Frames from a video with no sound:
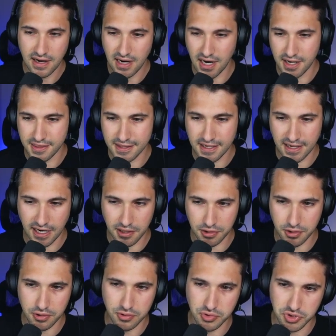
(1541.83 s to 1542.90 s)
I
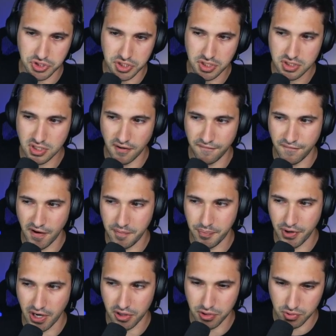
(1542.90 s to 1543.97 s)
lose. Tough fight,
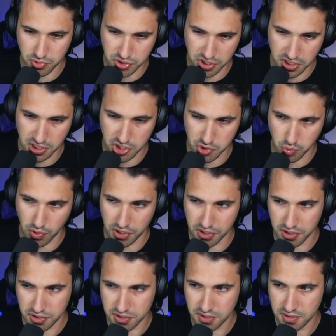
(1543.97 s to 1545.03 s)
but I lose to each one of
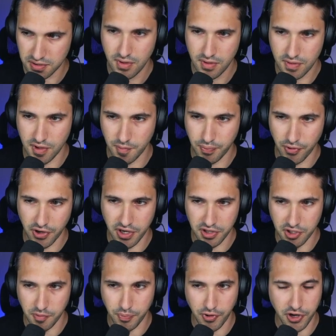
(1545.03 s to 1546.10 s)
these. They're
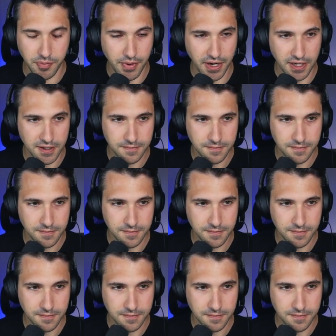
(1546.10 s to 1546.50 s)
pretty big.